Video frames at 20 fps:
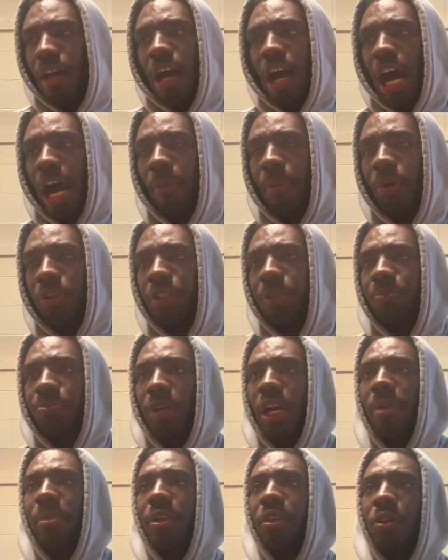I'm only
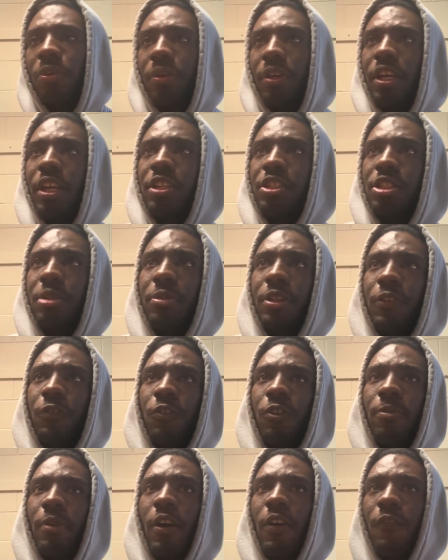probably going to hit something
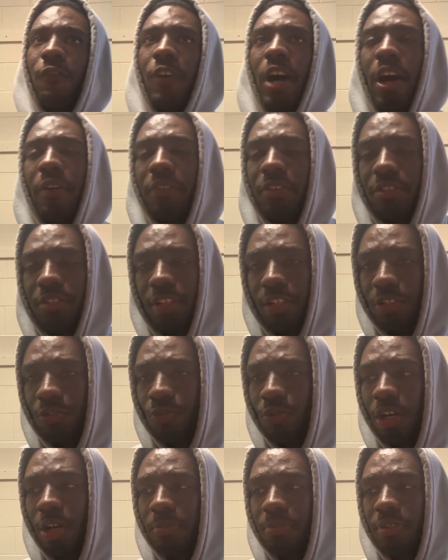for about 5 to 6
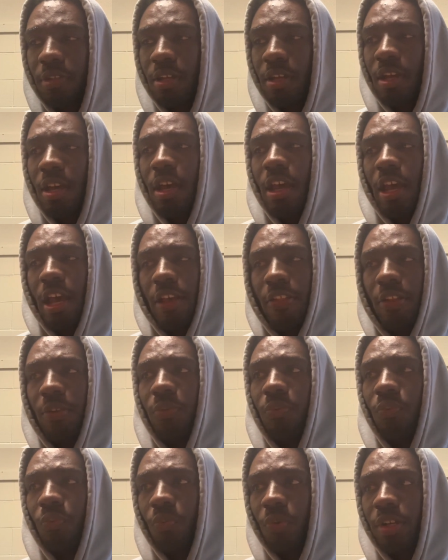reps. And
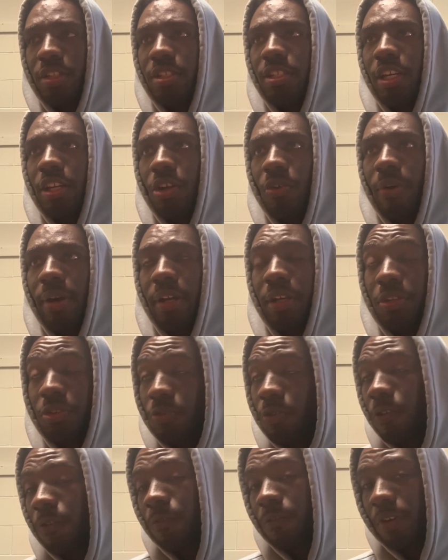then once I know I can
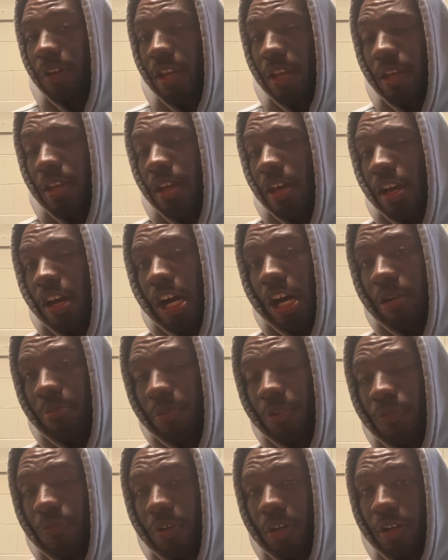do it for 8, I'll
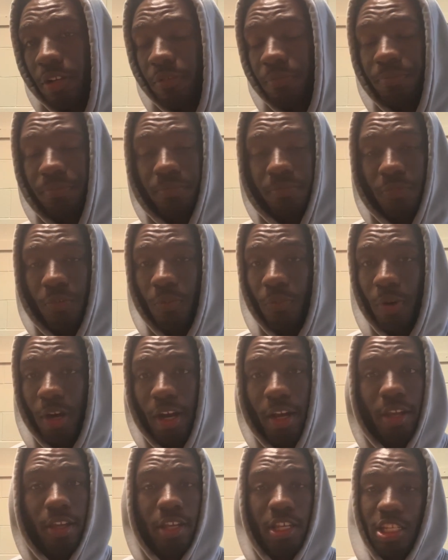move on.
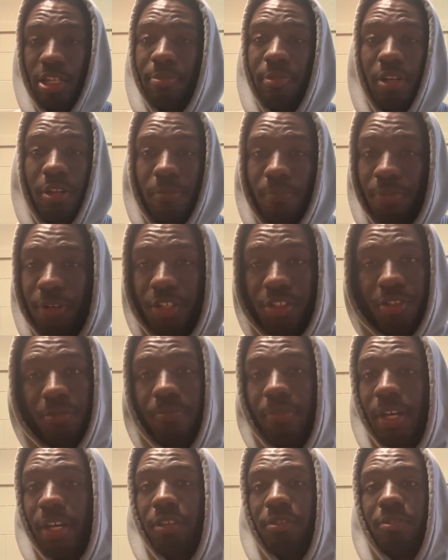Why? Because I'm an impatient
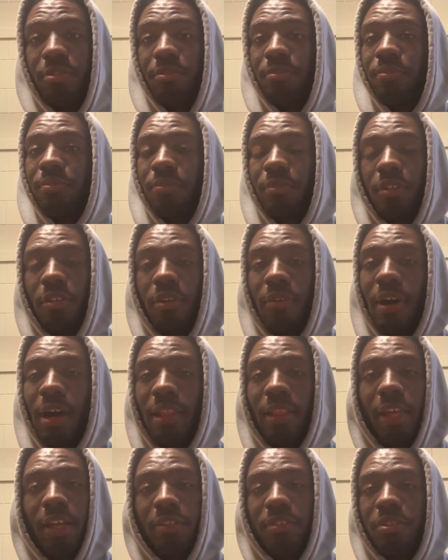bastard. I
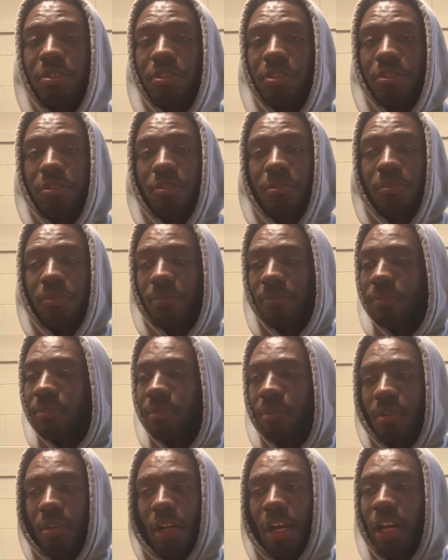like
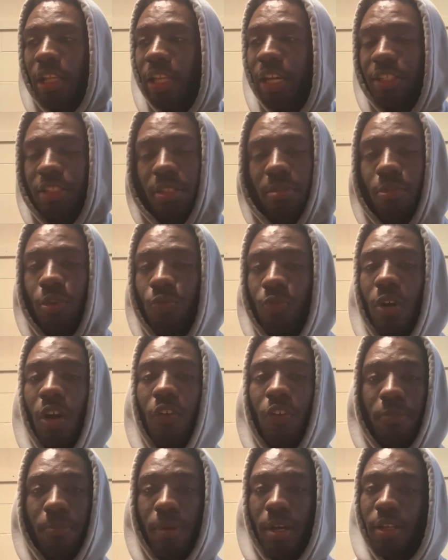to move on
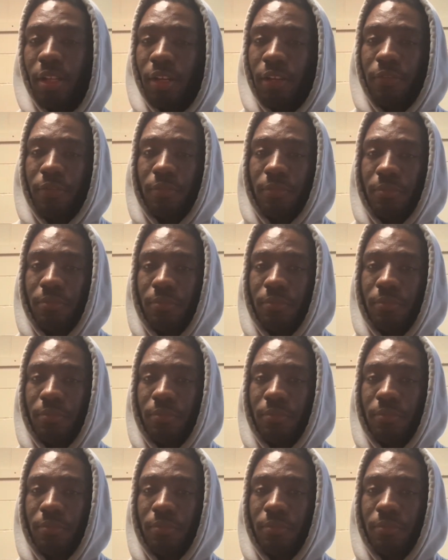with my life.